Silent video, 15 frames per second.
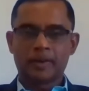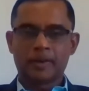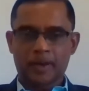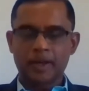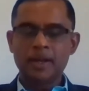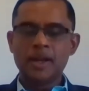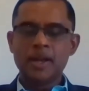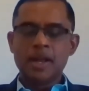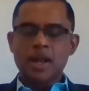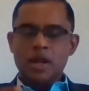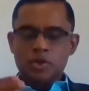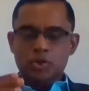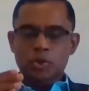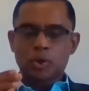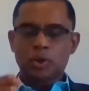right?
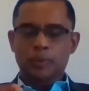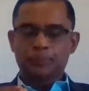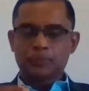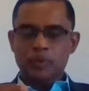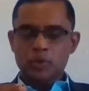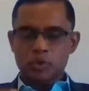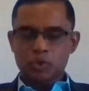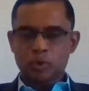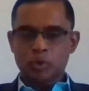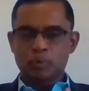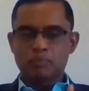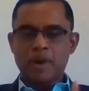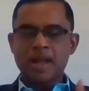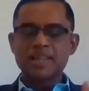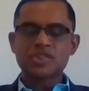So, so
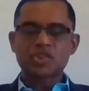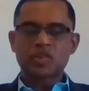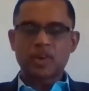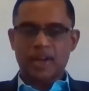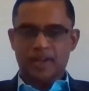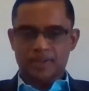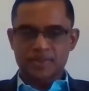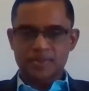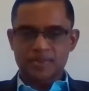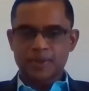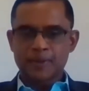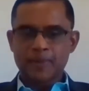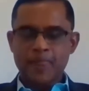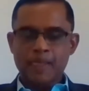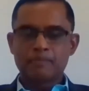my strengths,
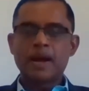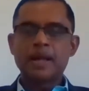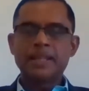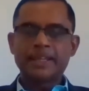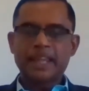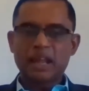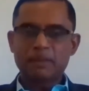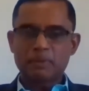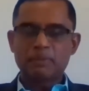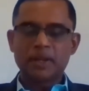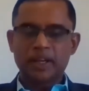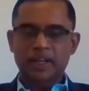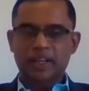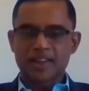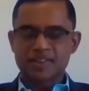my
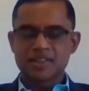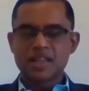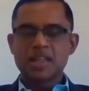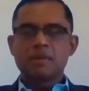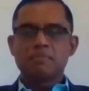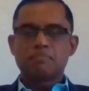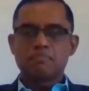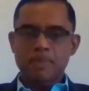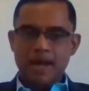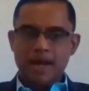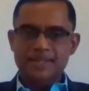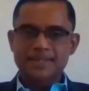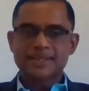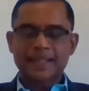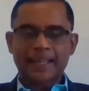capabilities, my
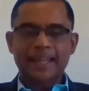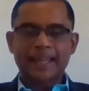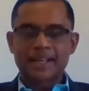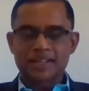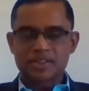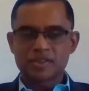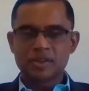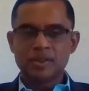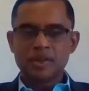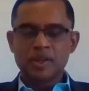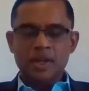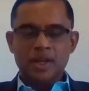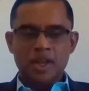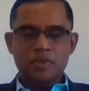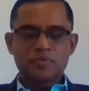skills,
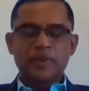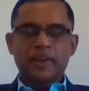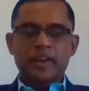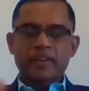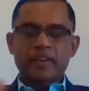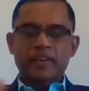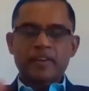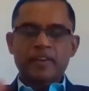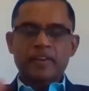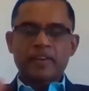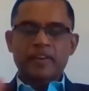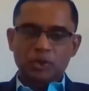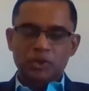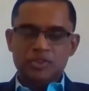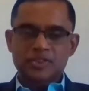if you can
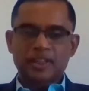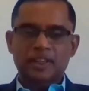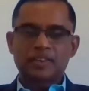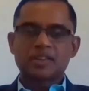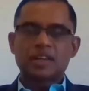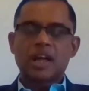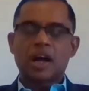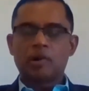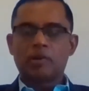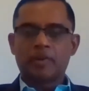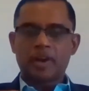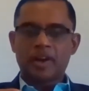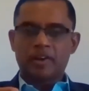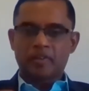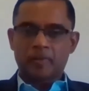write those things
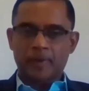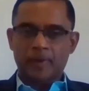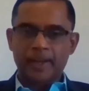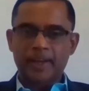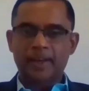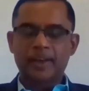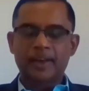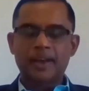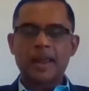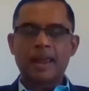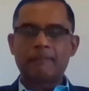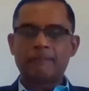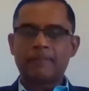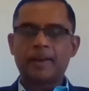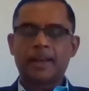down and read
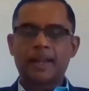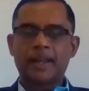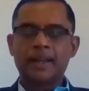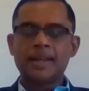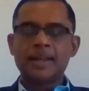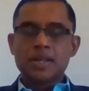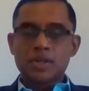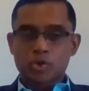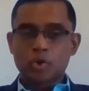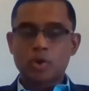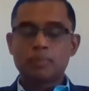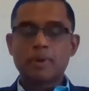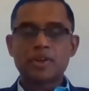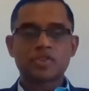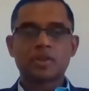every day, so
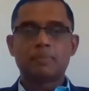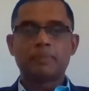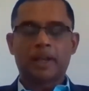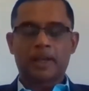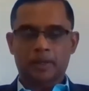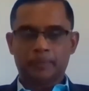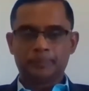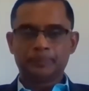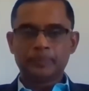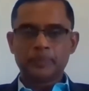much the better.